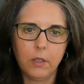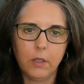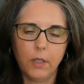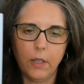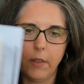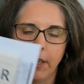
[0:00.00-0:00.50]

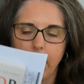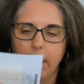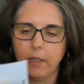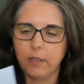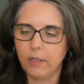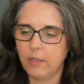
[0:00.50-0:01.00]
and that
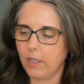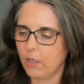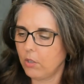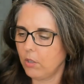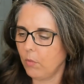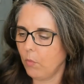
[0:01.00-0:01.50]
has a
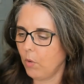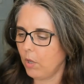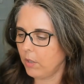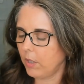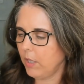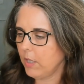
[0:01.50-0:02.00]
section on
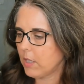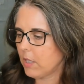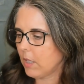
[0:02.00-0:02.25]
walnut.